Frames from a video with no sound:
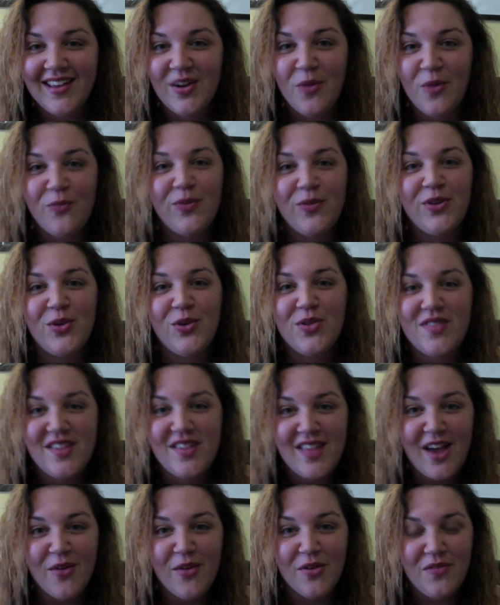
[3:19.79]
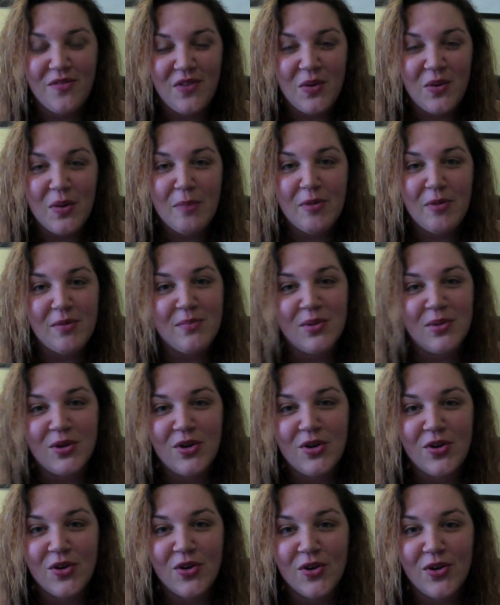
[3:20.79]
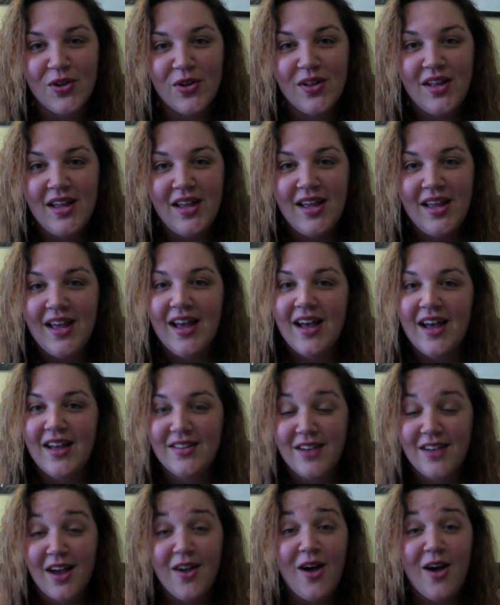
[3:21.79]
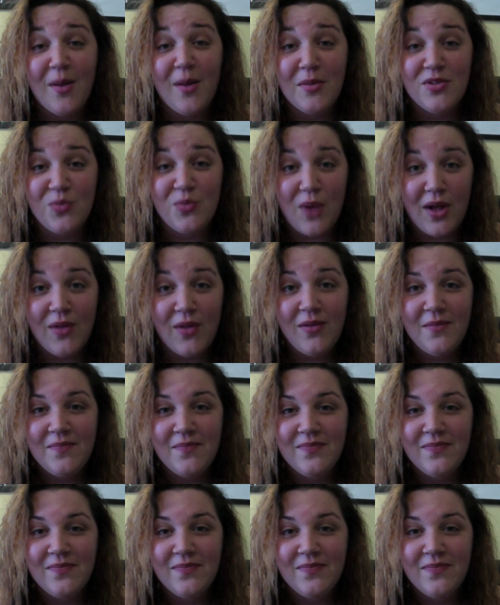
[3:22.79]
and hopefully you'll see that review up on BlookGirl.com as well.